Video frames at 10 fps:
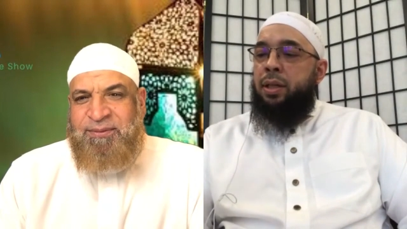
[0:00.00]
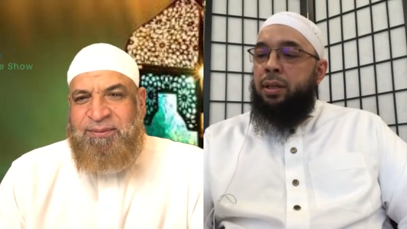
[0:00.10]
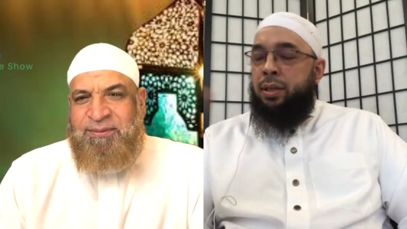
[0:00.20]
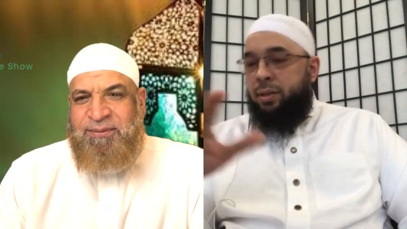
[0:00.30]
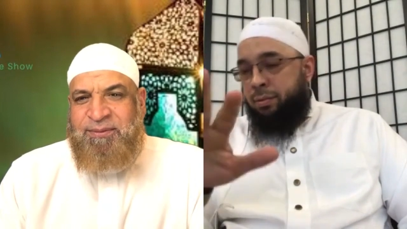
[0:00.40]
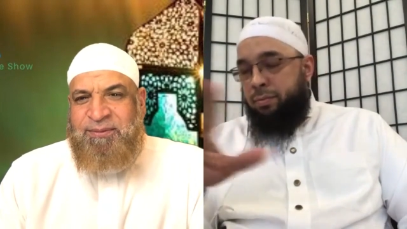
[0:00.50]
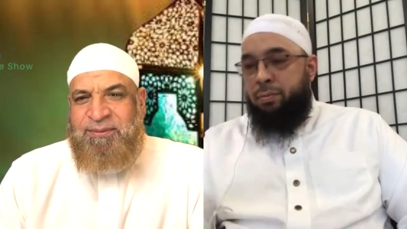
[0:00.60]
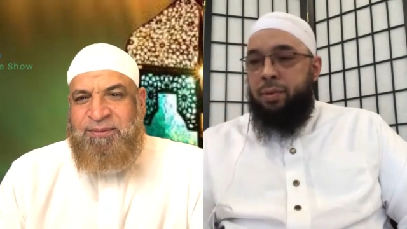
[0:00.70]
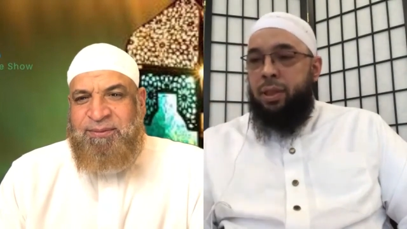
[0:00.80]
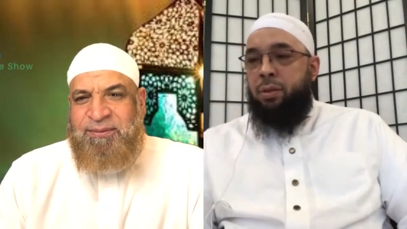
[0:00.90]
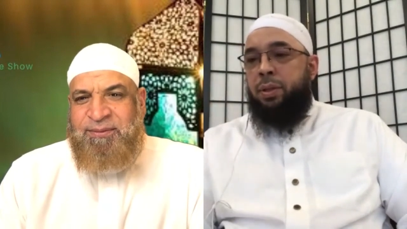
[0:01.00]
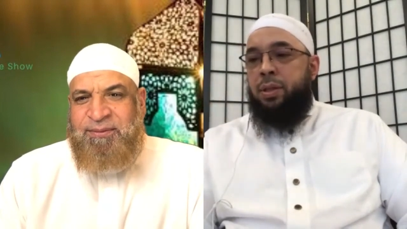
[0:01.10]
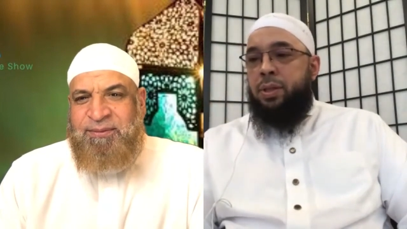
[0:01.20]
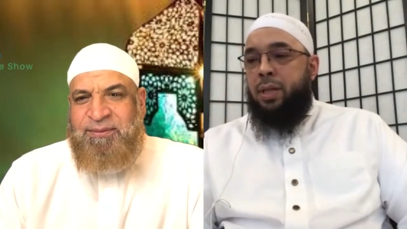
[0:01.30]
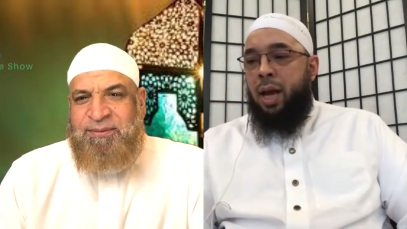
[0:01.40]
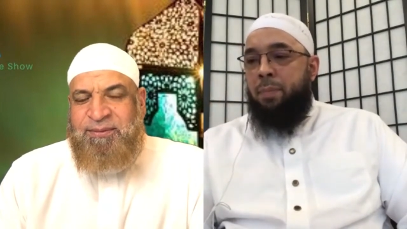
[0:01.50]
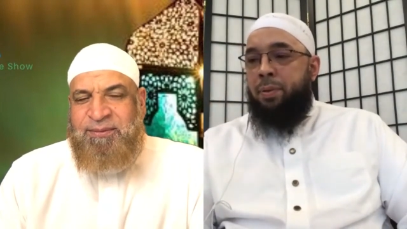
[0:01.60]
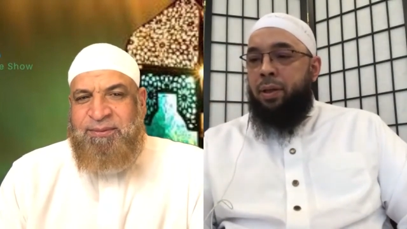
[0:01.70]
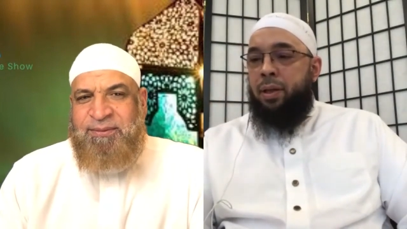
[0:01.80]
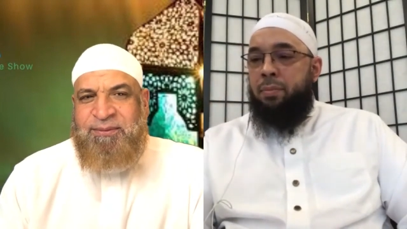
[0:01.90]
Speaker 1: that, that deal with this
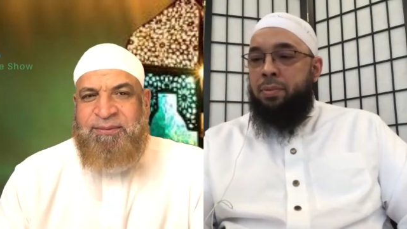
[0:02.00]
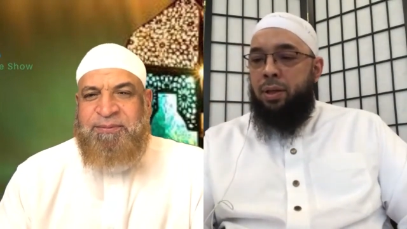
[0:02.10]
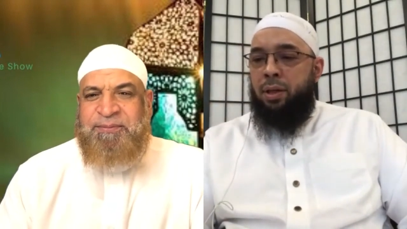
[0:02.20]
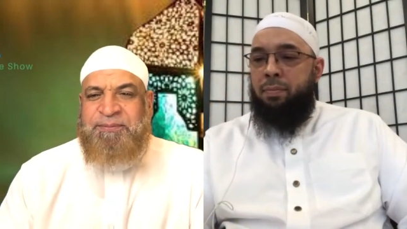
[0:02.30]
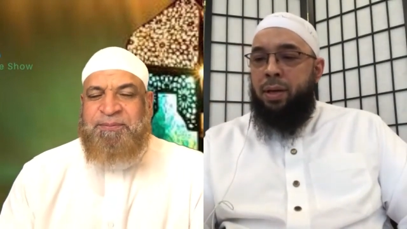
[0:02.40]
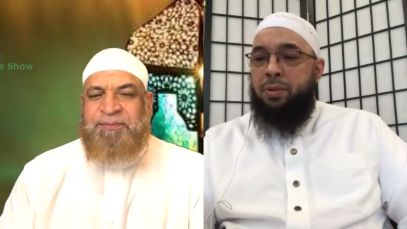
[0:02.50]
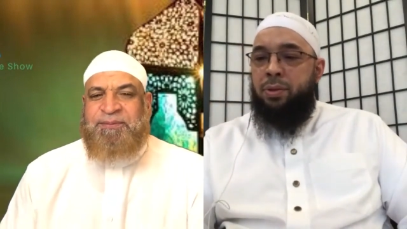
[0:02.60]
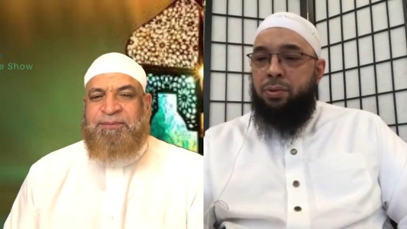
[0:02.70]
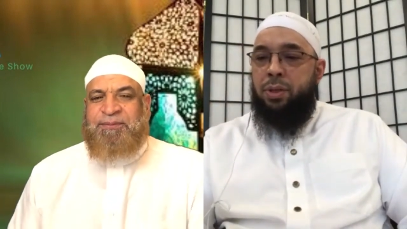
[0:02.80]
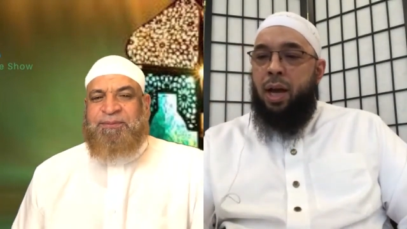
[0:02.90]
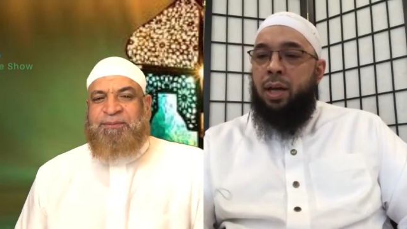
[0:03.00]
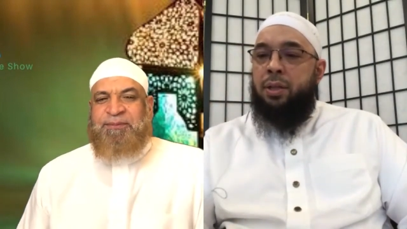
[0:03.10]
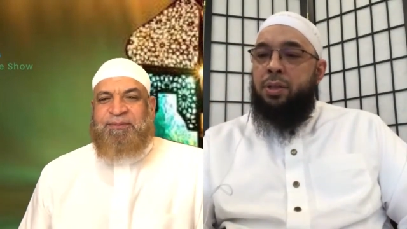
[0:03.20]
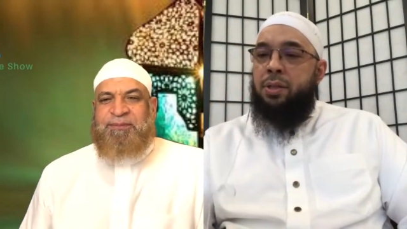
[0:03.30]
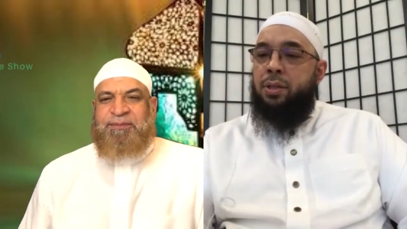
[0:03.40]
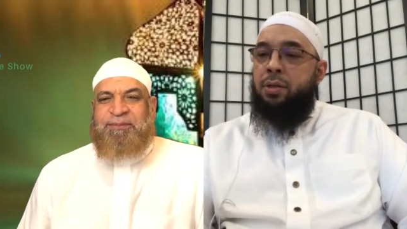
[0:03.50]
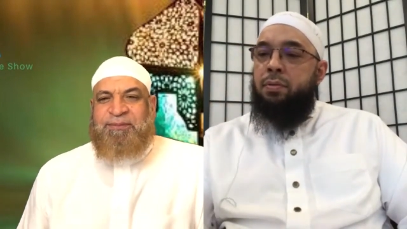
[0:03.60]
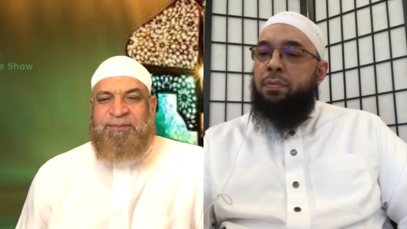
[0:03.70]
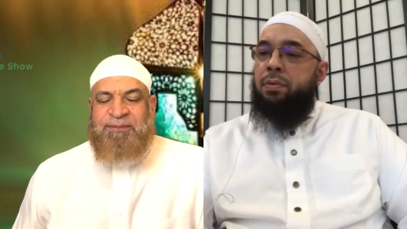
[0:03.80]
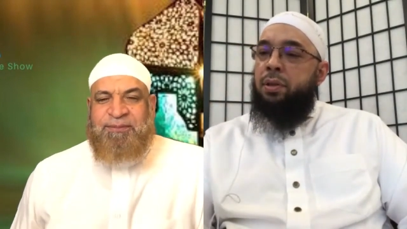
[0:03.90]
topic, I'm talking about sociologists and
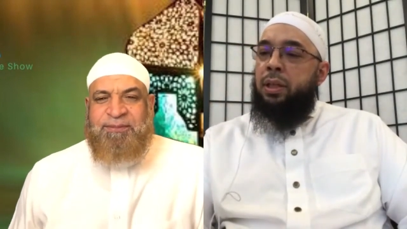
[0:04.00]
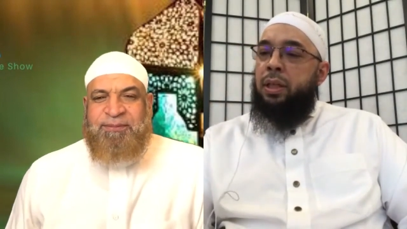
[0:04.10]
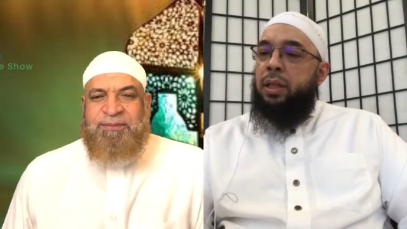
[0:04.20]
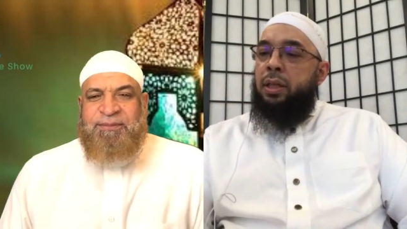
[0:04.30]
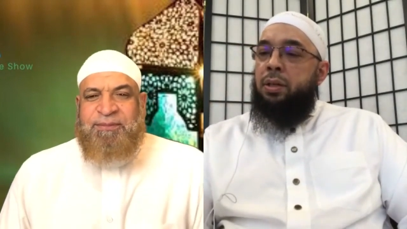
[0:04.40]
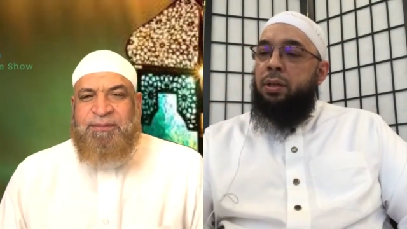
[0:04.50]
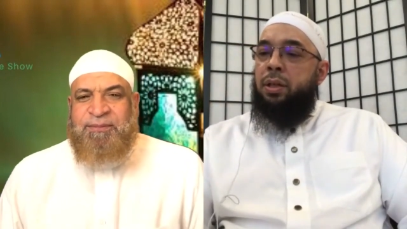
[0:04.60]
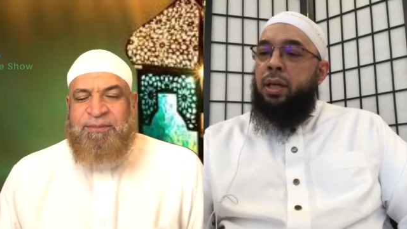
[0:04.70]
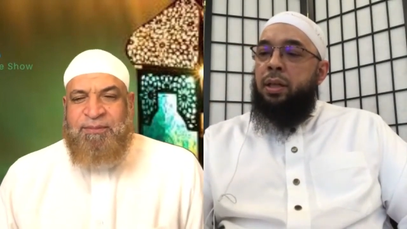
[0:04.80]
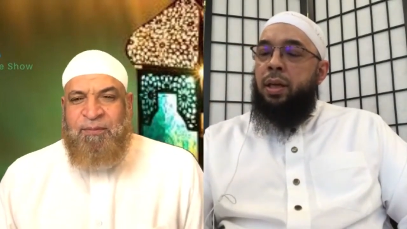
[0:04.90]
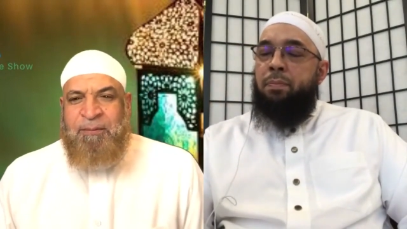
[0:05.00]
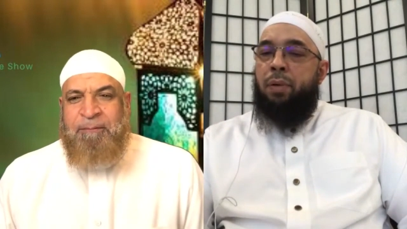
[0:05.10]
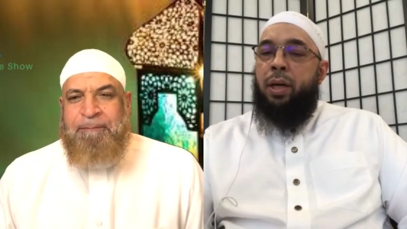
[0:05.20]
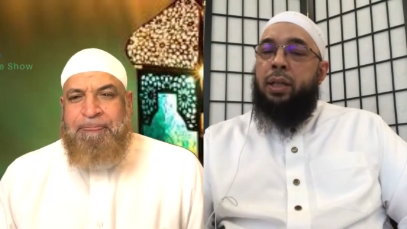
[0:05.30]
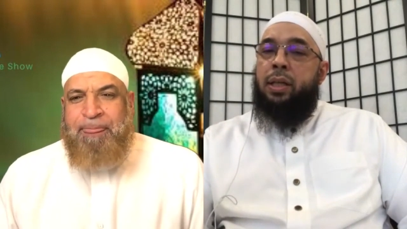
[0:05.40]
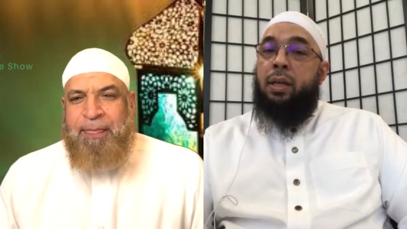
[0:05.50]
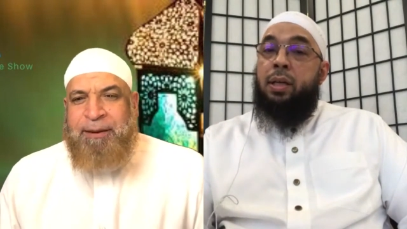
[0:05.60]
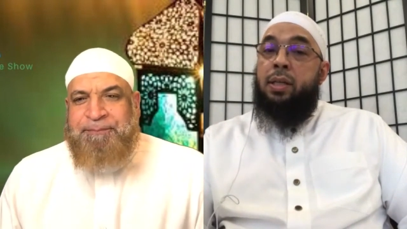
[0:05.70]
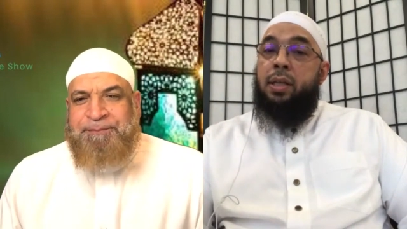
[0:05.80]
so forth, you know, they, they break it down.